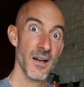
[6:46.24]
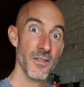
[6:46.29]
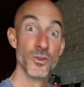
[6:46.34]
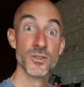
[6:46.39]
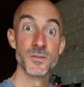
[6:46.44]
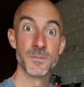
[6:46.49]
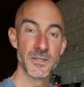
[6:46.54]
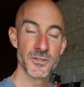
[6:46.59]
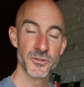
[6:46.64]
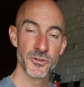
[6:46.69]

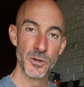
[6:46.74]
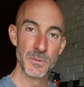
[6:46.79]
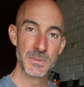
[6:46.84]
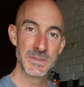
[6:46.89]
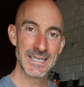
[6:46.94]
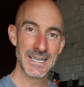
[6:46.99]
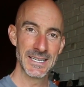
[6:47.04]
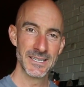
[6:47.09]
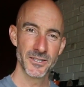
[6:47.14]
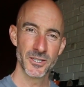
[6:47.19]
those muscle groups
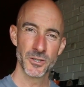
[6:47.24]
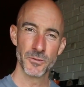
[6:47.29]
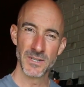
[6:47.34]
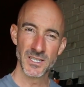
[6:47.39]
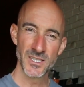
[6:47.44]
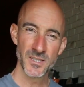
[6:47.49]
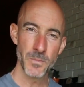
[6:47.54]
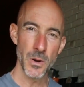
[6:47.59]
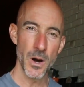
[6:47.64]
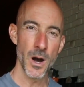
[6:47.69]
tend to
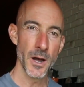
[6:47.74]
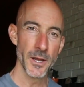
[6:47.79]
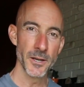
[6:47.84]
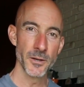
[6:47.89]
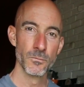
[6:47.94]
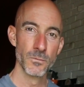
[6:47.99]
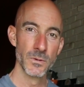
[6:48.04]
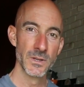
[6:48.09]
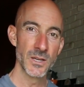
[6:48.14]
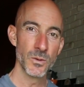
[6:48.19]

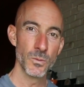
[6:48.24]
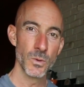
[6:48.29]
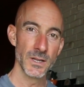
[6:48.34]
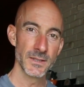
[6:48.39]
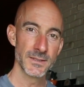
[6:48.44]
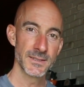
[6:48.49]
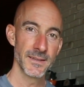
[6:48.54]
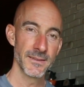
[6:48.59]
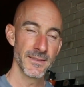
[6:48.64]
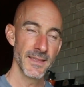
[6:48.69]
respond really
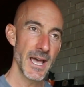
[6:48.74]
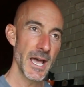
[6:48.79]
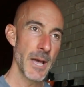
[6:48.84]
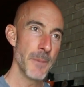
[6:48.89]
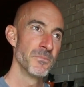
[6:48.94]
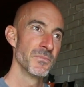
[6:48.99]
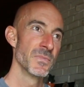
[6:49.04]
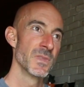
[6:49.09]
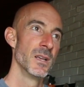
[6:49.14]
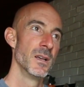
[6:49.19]
well to
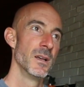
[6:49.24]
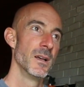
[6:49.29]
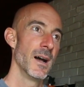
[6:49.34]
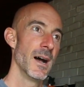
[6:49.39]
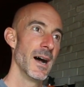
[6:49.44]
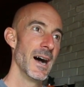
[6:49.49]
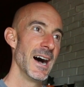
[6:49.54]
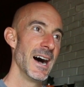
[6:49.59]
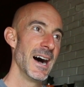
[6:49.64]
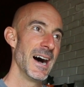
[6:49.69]
that.
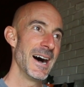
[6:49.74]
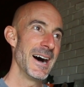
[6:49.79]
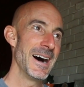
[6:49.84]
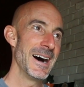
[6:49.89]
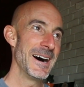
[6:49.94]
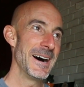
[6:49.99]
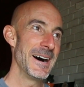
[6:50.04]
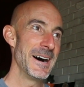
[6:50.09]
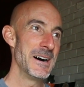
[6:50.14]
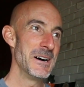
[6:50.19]

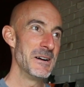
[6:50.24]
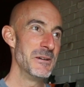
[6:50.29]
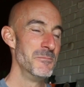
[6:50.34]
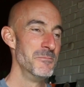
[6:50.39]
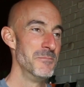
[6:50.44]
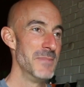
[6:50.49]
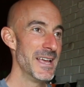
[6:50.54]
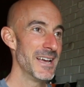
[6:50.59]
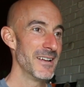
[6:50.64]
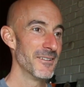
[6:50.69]

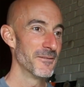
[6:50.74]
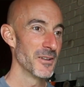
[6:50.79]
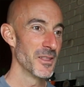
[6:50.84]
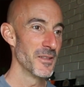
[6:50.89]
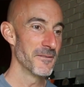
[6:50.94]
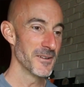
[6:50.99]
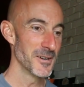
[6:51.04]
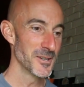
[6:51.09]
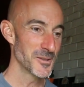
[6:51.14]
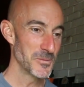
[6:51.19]
Man, for
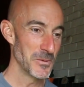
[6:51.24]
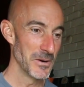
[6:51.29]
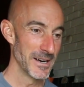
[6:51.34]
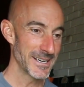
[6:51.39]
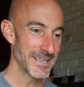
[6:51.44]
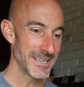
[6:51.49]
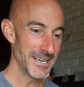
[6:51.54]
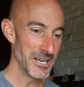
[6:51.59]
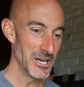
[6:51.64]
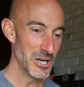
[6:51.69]
the first
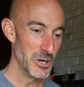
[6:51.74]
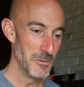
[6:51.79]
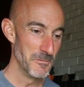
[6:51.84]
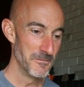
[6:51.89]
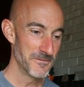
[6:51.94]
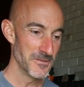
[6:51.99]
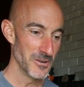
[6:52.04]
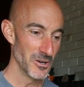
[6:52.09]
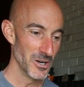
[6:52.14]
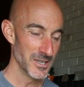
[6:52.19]

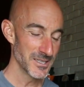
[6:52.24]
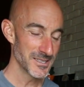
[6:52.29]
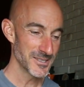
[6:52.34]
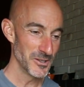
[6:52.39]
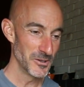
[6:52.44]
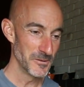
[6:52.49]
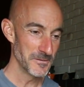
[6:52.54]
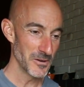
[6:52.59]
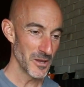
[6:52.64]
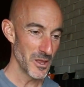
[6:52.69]
workout, for
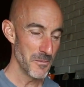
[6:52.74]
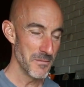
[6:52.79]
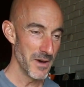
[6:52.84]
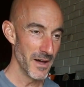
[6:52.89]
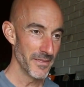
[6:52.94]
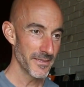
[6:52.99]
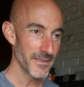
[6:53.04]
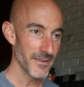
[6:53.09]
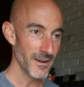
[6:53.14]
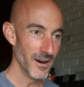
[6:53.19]
the
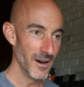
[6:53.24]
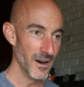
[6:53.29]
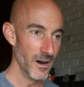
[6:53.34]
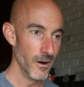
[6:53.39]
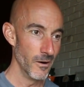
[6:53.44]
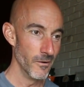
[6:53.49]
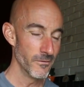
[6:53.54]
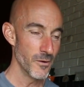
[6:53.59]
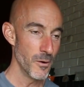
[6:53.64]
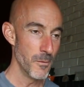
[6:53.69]
month
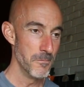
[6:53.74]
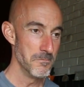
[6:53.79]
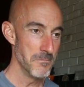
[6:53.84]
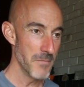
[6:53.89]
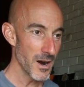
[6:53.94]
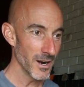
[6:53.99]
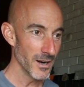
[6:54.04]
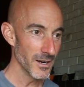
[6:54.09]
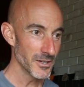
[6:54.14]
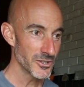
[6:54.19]
of
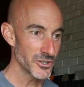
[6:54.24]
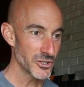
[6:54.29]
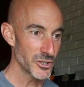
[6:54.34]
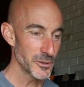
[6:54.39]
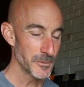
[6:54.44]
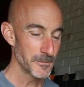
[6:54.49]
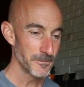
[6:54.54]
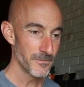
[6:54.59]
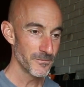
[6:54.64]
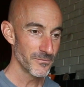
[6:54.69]

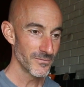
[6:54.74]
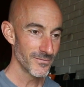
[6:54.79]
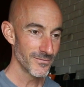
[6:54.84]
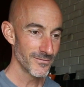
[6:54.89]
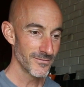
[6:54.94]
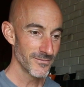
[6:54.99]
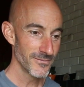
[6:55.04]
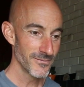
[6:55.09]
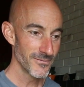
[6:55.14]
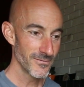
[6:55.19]
March,
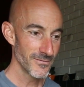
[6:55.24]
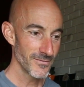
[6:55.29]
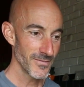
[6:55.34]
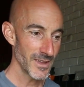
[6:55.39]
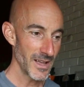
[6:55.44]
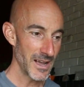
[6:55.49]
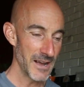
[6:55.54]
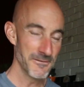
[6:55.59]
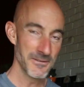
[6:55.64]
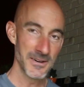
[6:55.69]

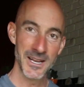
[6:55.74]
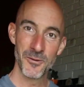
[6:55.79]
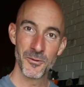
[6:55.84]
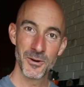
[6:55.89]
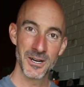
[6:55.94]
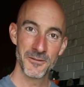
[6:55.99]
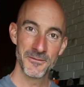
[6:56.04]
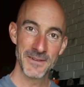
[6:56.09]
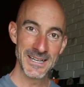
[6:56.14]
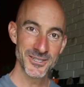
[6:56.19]
I forget
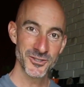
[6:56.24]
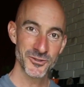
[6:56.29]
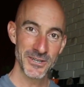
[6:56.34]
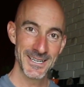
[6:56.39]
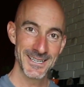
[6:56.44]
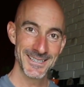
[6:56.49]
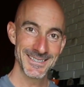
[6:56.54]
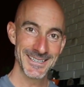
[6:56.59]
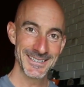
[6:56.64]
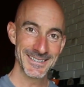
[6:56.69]
what our advanced
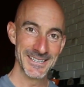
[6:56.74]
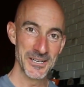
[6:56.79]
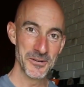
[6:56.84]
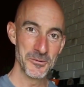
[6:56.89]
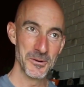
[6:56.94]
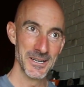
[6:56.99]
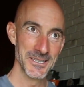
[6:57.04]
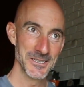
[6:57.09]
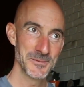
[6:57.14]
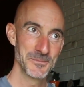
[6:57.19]
training
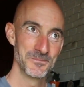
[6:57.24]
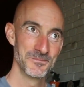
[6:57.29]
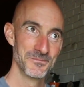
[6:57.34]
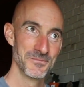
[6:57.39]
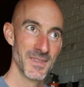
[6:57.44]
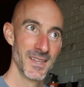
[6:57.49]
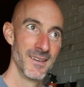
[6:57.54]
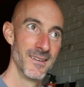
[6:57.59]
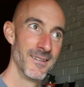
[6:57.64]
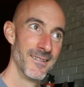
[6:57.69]
technique was.
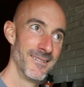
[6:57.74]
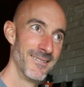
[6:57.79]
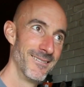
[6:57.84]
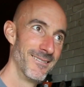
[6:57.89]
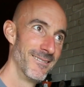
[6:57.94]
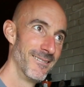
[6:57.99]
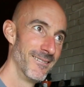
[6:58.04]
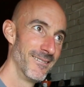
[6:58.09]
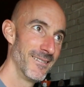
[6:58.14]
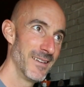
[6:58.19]

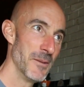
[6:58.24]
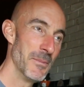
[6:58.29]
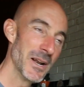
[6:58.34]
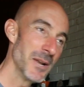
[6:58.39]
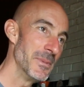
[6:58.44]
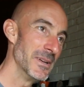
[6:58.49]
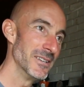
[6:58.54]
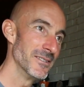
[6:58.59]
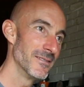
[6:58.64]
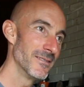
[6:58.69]
It might
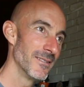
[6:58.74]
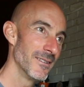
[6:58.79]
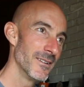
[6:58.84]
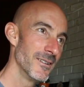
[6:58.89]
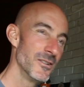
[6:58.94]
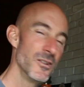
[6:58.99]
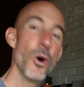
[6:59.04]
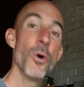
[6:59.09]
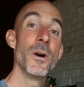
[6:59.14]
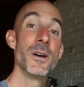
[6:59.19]
have been,
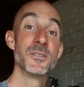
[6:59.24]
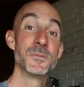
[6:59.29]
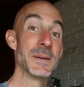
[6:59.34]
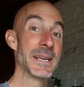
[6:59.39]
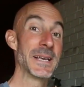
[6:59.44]
no, it was